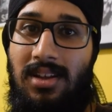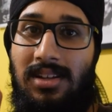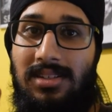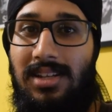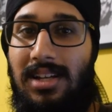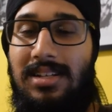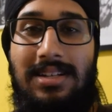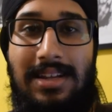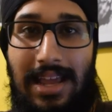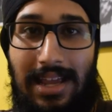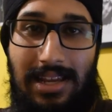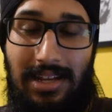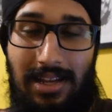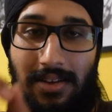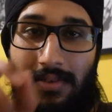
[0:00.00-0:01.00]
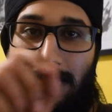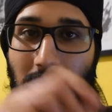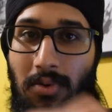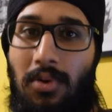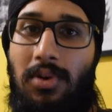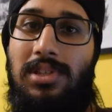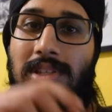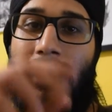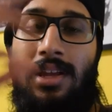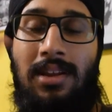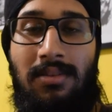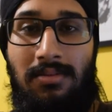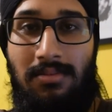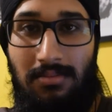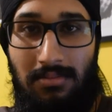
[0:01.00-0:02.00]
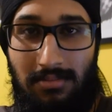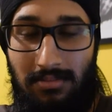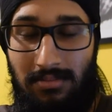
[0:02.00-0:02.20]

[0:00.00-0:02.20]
such negative thoughts in